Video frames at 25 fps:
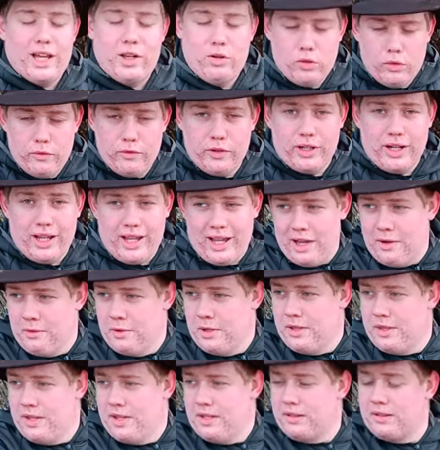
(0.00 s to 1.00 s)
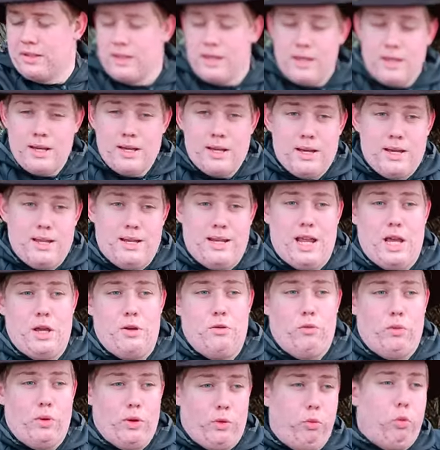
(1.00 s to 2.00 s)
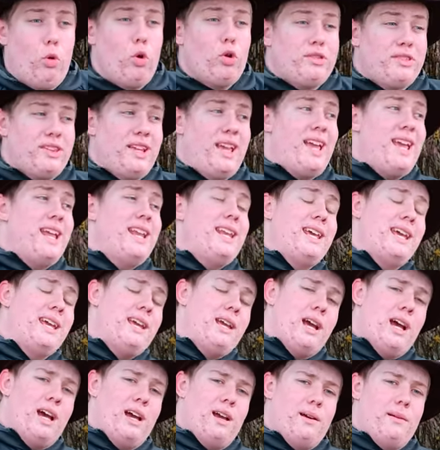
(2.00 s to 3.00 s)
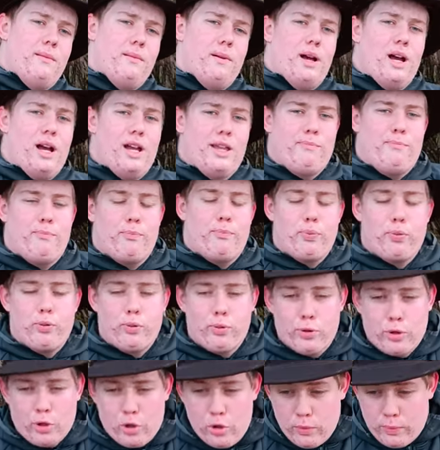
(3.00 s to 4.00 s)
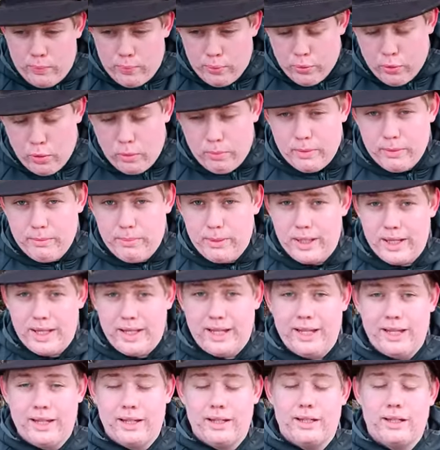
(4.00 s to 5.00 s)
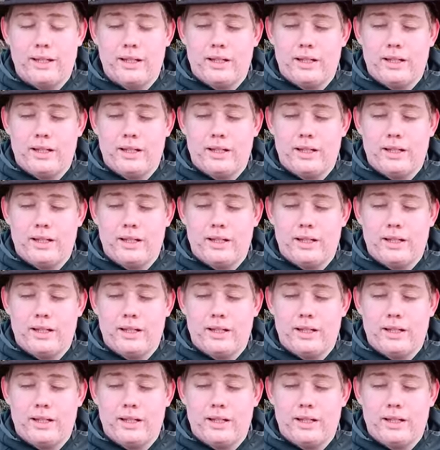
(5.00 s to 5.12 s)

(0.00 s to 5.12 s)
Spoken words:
get an overnight out of this. Now, with what's in it, I could probably